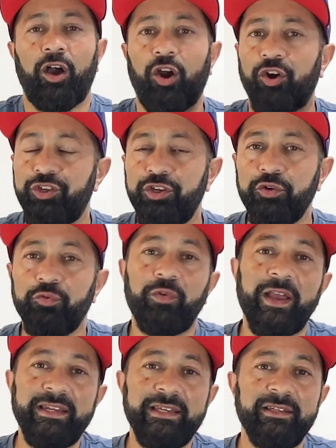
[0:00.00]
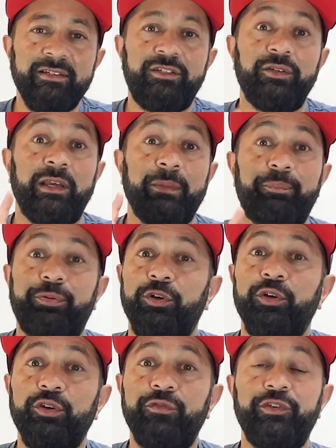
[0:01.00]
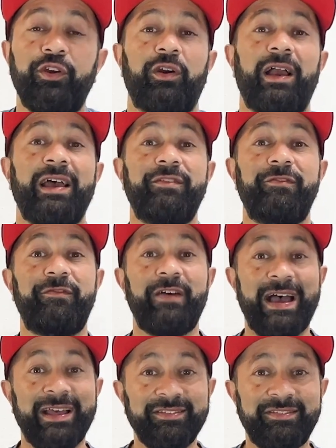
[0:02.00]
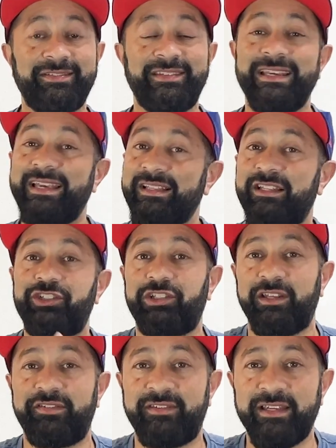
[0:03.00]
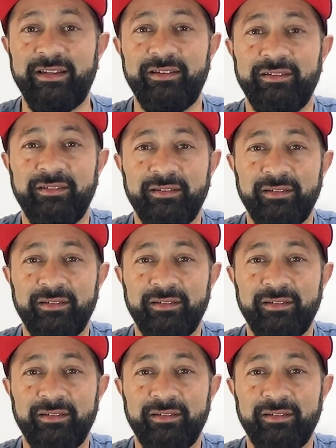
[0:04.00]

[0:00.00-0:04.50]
Are you ready to improve your advanced English listening?